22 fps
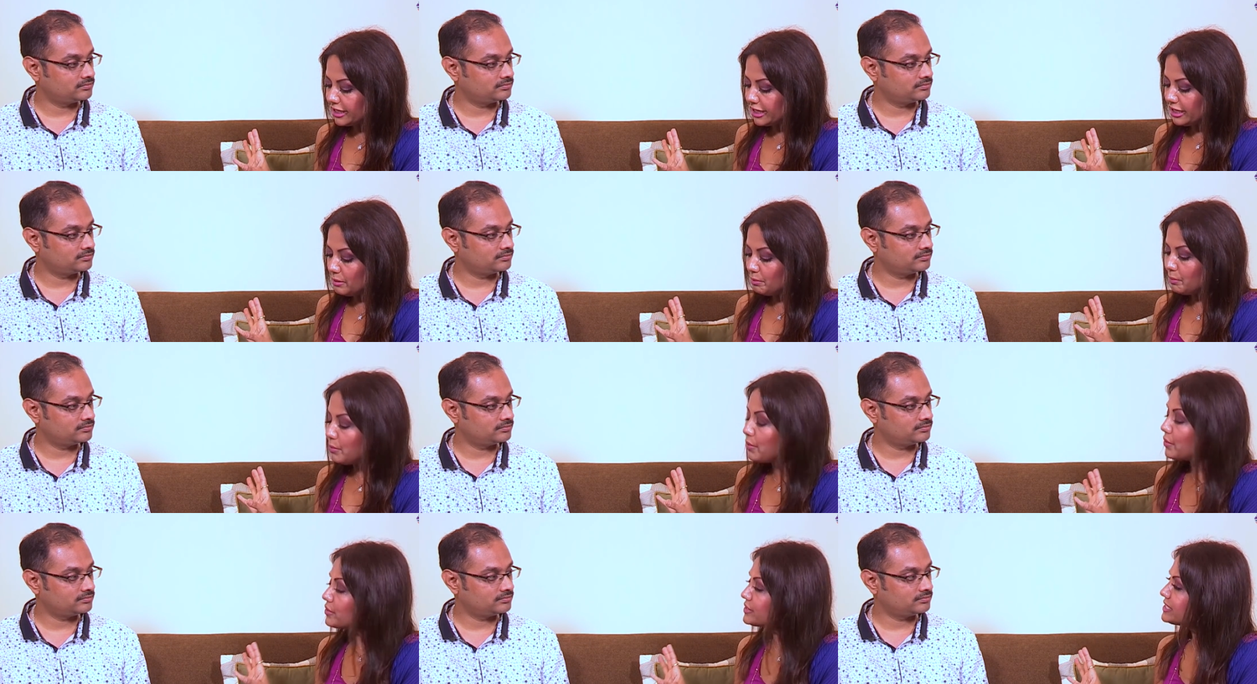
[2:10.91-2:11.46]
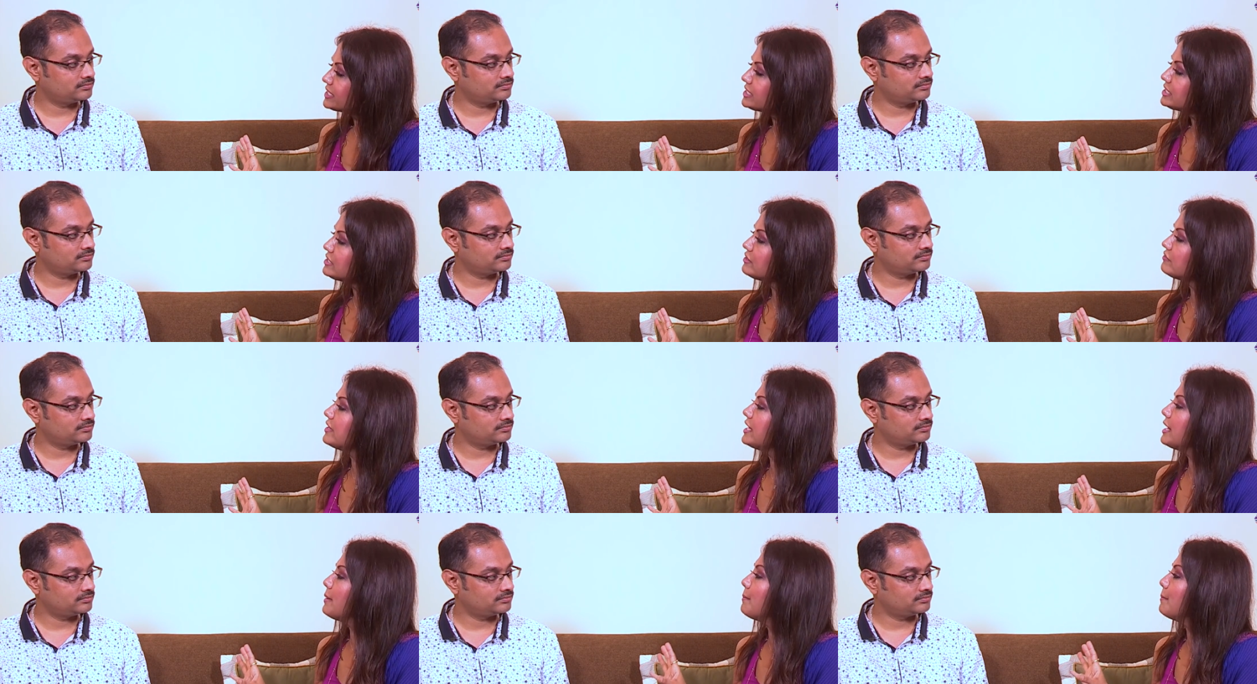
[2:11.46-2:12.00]
Speaker 1: in a
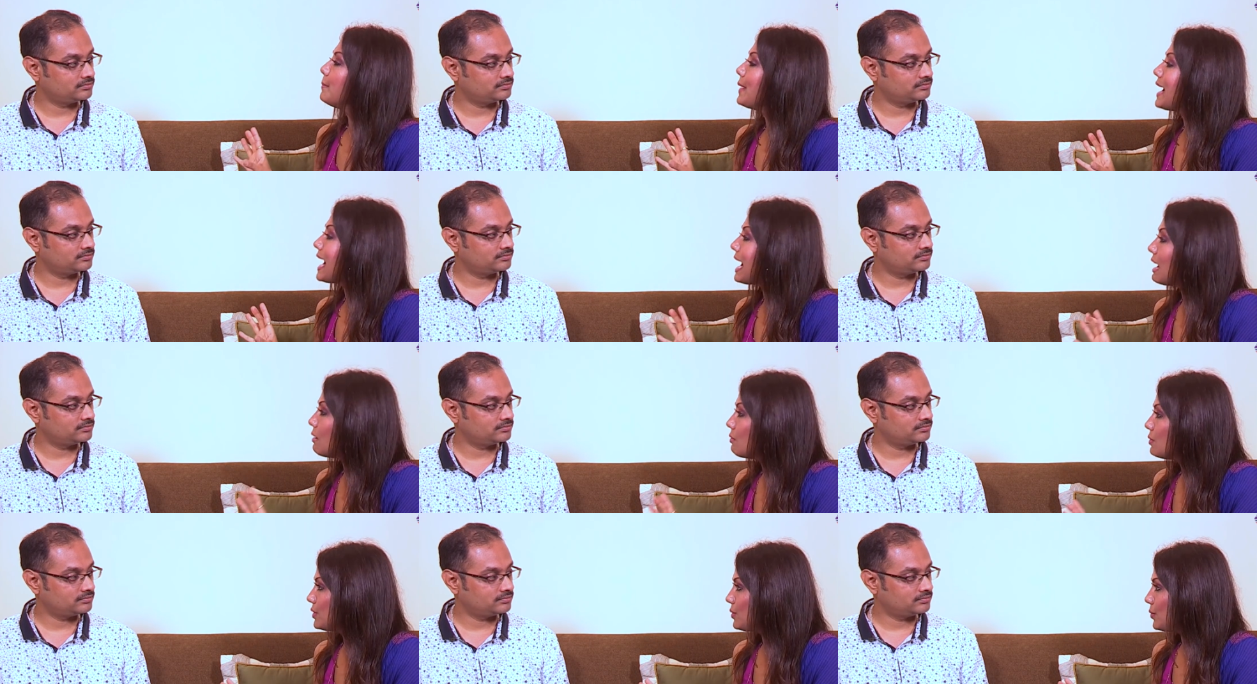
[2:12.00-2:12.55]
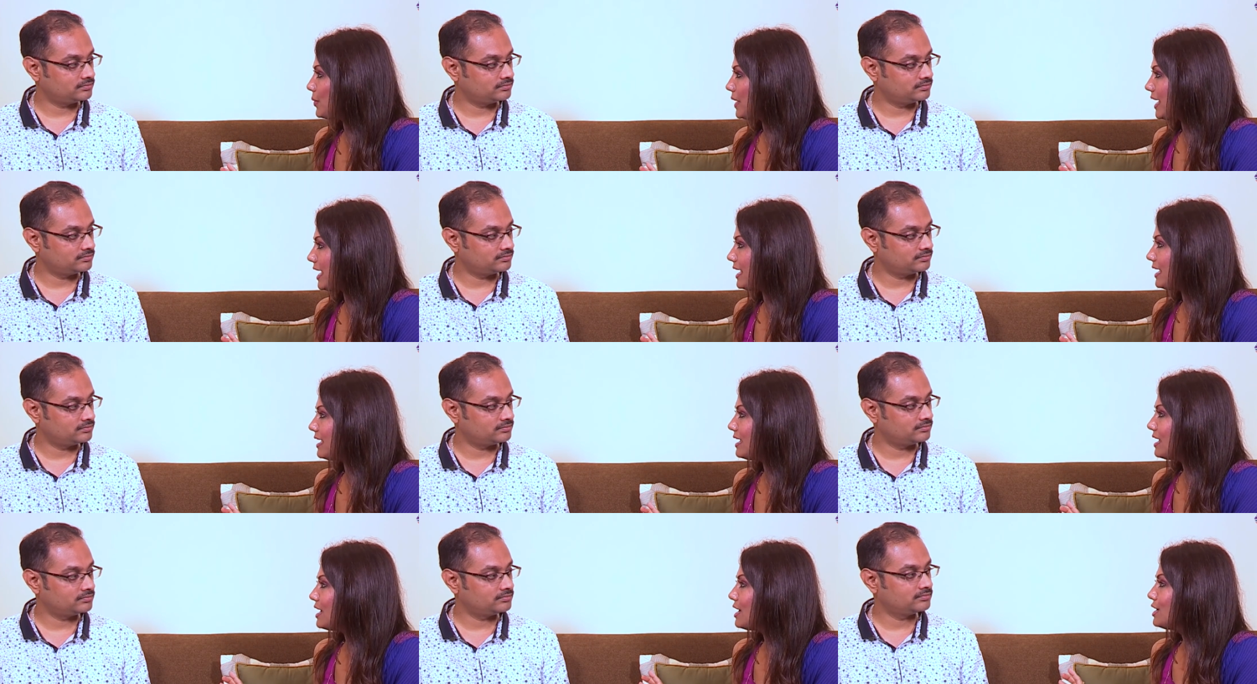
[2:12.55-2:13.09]
positive and empowered
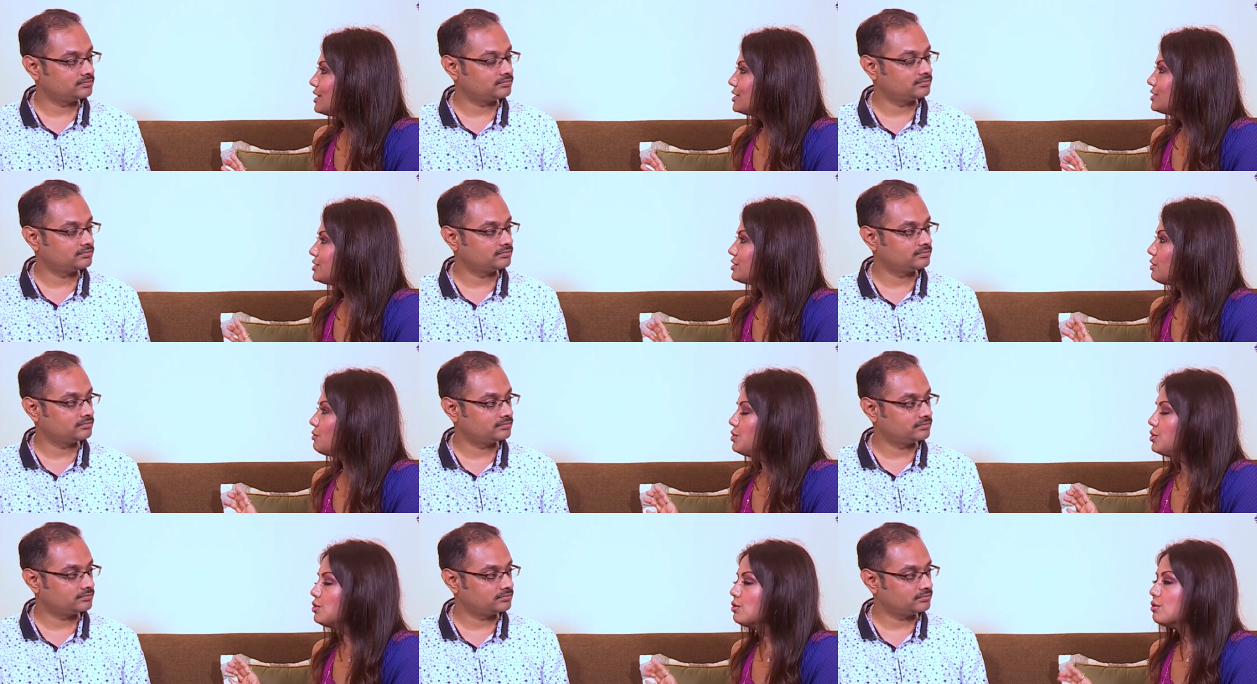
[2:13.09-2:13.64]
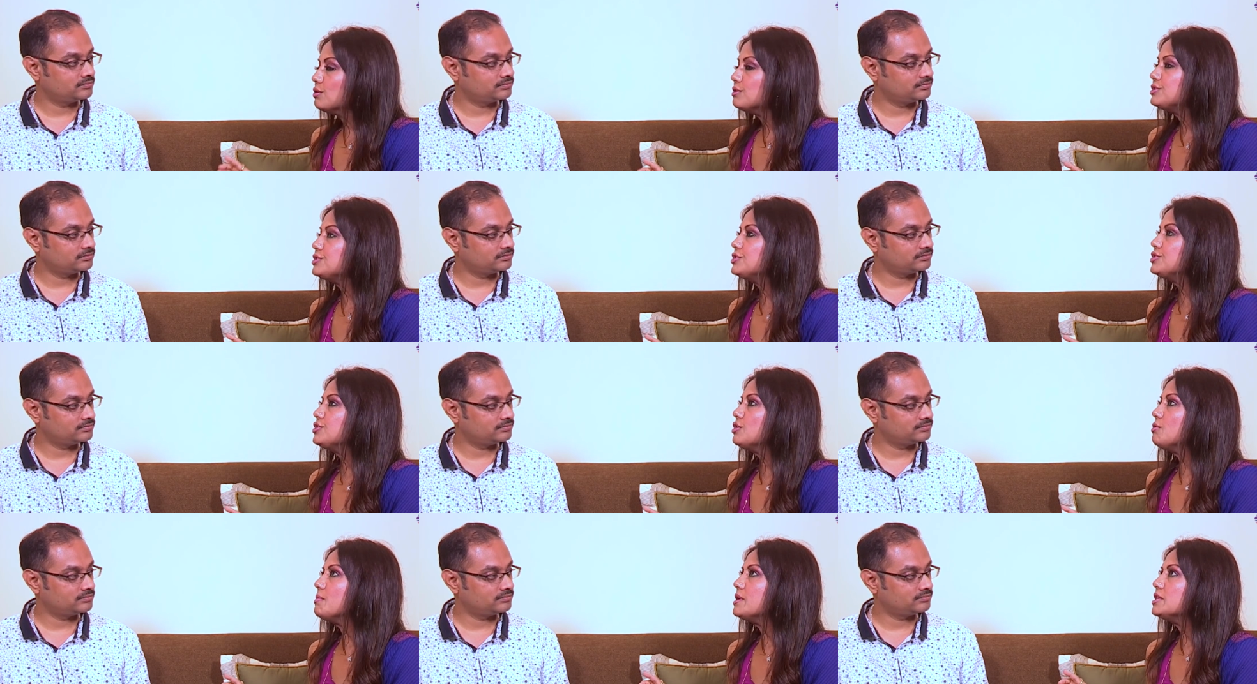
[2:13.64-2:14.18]
way? So
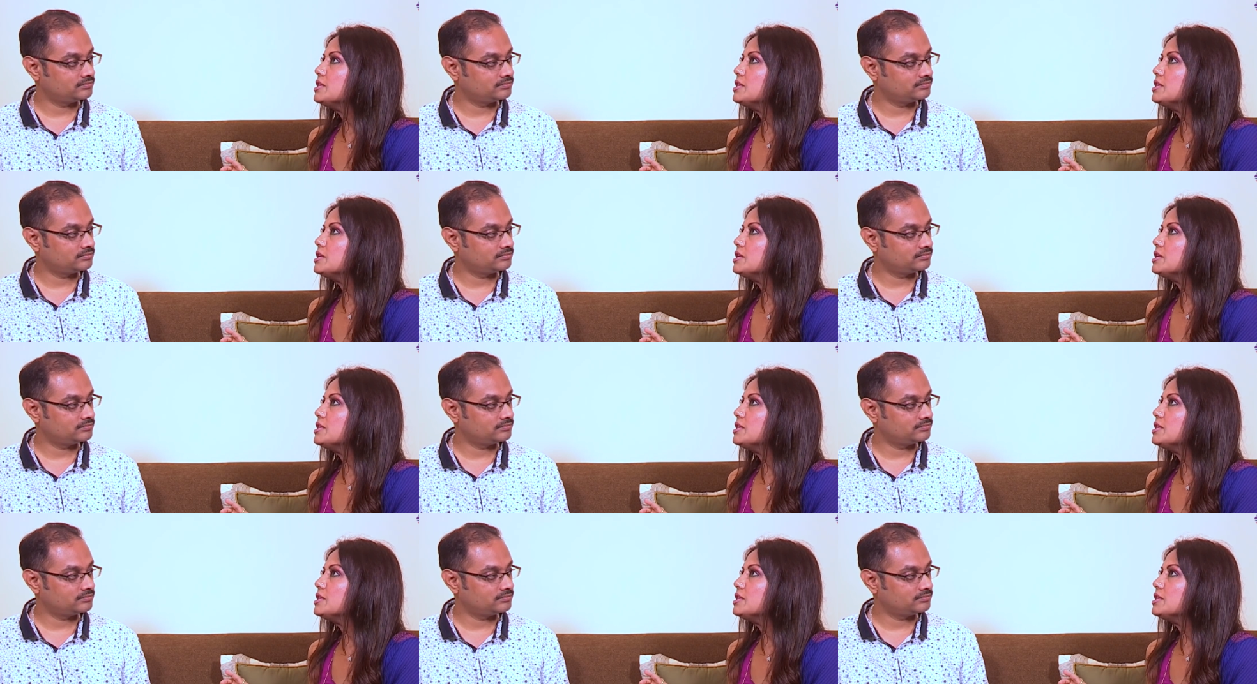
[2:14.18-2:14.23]
not so